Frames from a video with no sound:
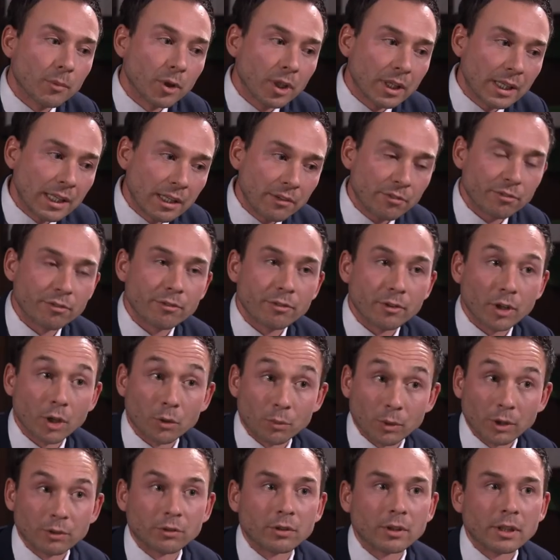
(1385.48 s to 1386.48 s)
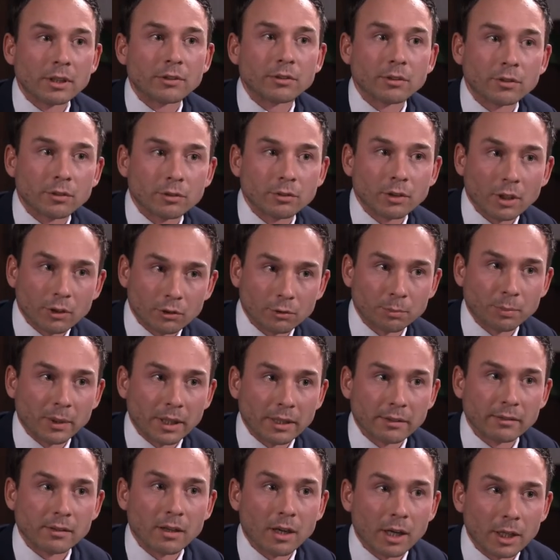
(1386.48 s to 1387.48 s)
But if a Russian is a
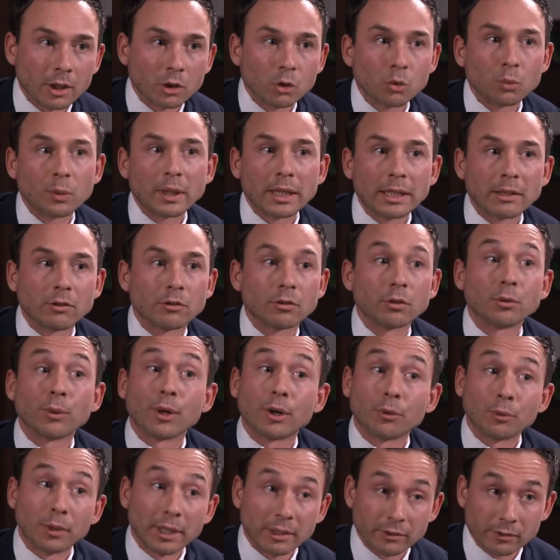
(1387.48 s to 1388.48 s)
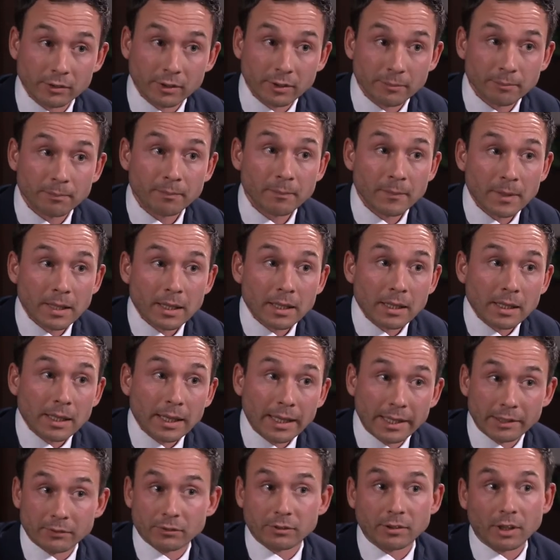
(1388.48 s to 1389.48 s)
suspect, are you willing to arrest them
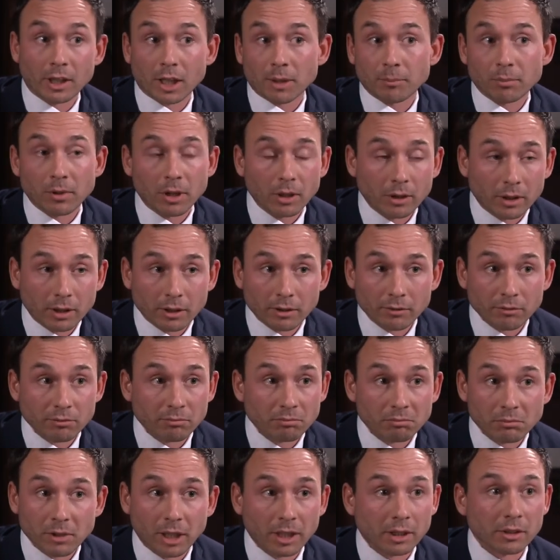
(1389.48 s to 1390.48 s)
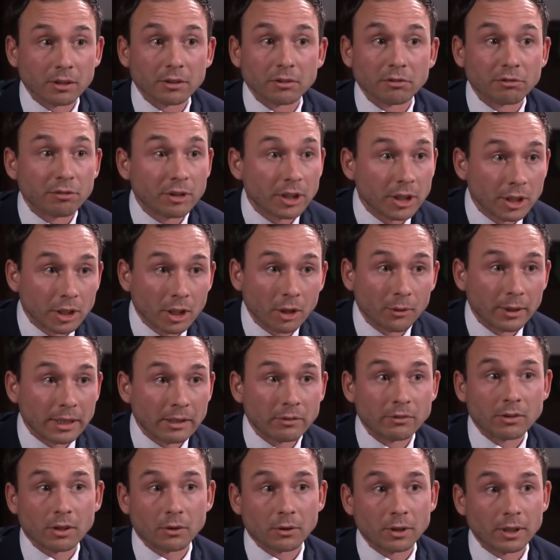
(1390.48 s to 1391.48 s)
and set up like a video
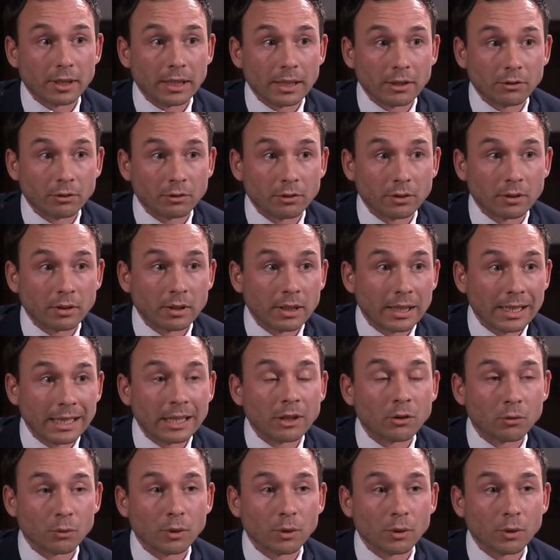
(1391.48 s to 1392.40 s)
interrogation in